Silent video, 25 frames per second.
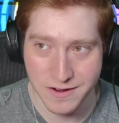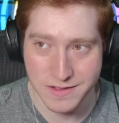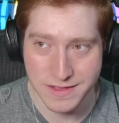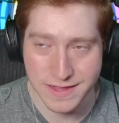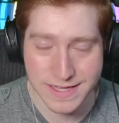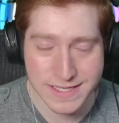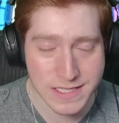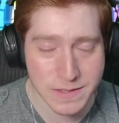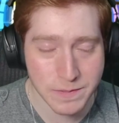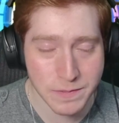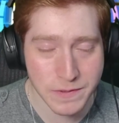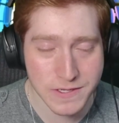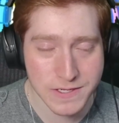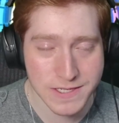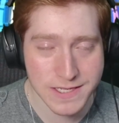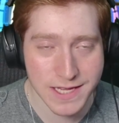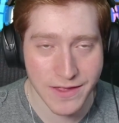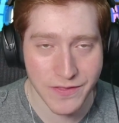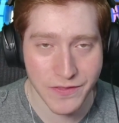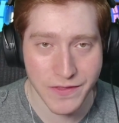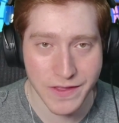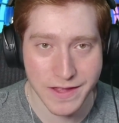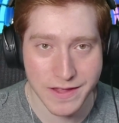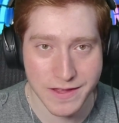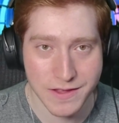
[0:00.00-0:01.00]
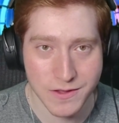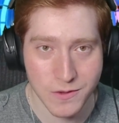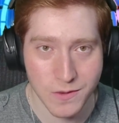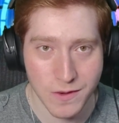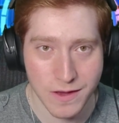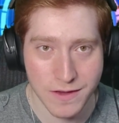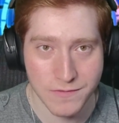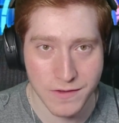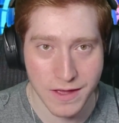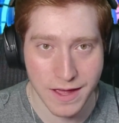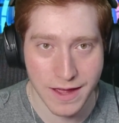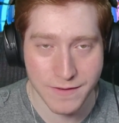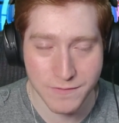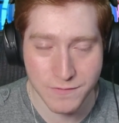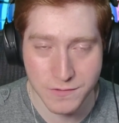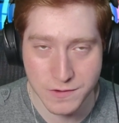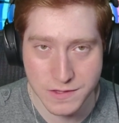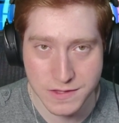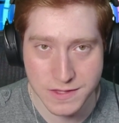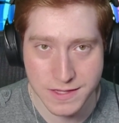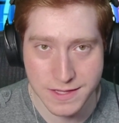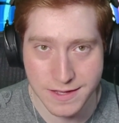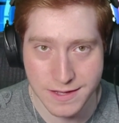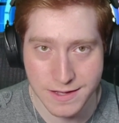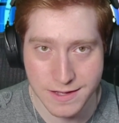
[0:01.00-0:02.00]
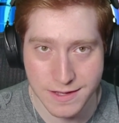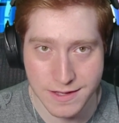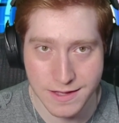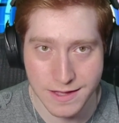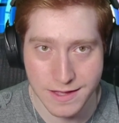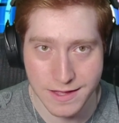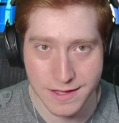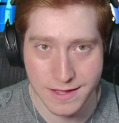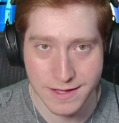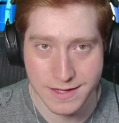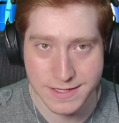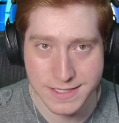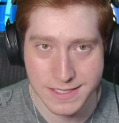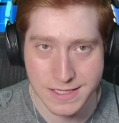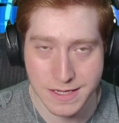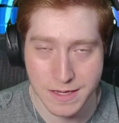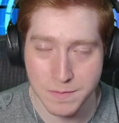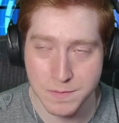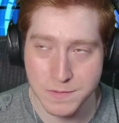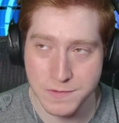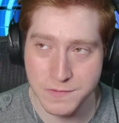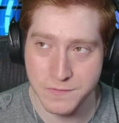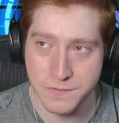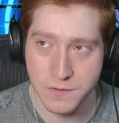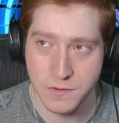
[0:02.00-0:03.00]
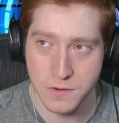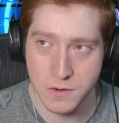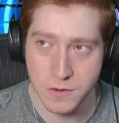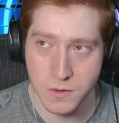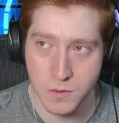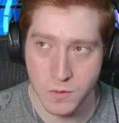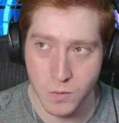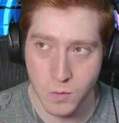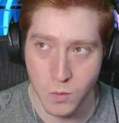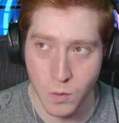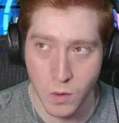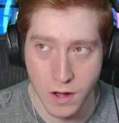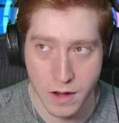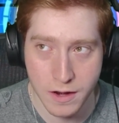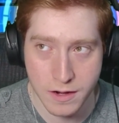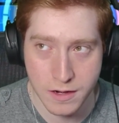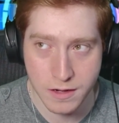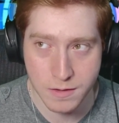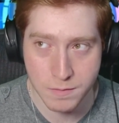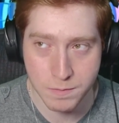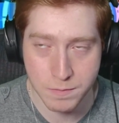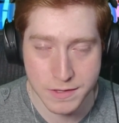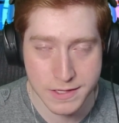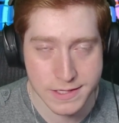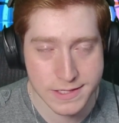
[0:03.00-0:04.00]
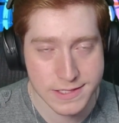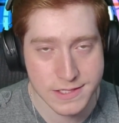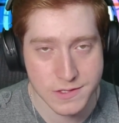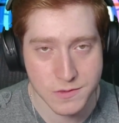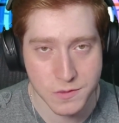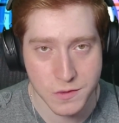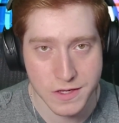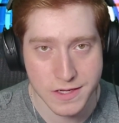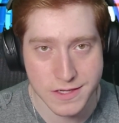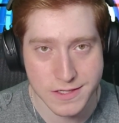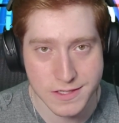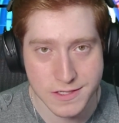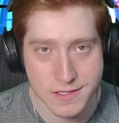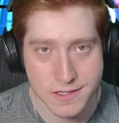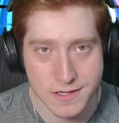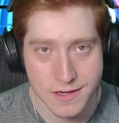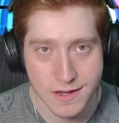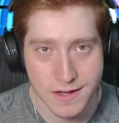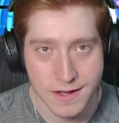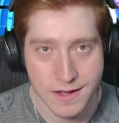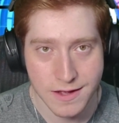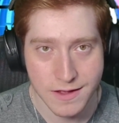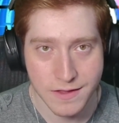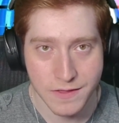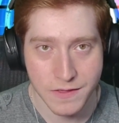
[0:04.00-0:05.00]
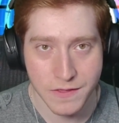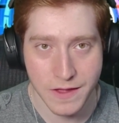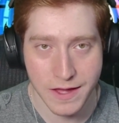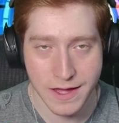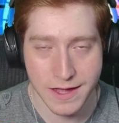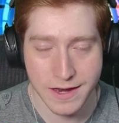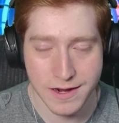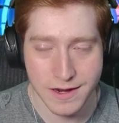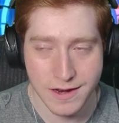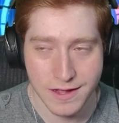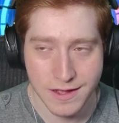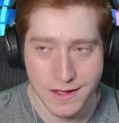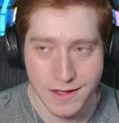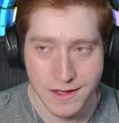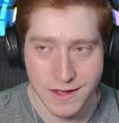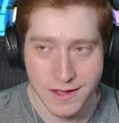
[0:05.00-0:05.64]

Let's pretend that you have everything except for one P-switch. Then,